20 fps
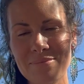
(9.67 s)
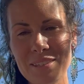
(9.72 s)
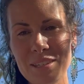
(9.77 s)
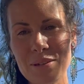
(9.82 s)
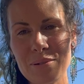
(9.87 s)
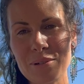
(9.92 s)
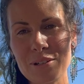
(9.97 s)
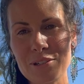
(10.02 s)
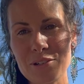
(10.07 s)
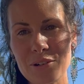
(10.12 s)

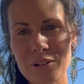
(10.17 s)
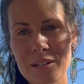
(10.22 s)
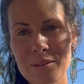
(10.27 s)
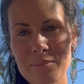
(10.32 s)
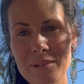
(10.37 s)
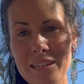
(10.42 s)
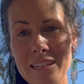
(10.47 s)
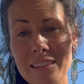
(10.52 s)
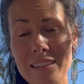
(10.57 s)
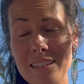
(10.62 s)
You are
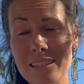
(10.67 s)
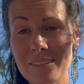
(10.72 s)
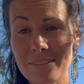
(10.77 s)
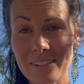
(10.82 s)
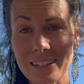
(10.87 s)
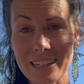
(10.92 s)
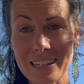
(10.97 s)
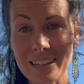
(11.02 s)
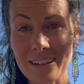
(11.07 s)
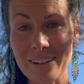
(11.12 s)
joining me in this
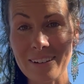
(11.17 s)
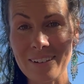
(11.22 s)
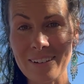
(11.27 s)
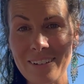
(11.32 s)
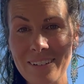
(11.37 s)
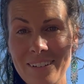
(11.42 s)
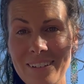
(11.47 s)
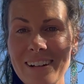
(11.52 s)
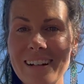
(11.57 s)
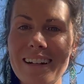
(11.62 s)

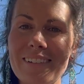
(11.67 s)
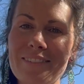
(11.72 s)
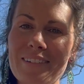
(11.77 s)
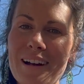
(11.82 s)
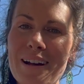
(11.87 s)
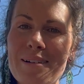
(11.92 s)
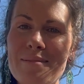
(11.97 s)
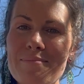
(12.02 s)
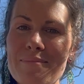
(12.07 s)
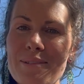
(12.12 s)
video
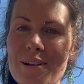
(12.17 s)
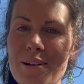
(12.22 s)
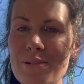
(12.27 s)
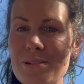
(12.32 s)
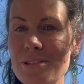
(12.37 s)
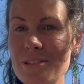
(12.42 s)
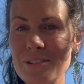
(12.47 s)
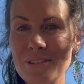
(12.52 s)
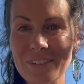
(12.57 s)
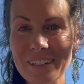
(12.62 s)
from
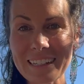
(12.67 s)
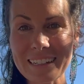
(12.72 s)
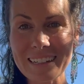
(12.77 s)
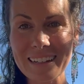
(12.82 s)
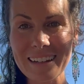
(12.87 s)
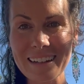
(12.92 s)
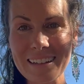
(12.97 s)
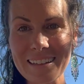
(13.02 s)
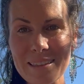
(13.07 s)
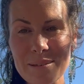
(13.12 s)
Costa Rica,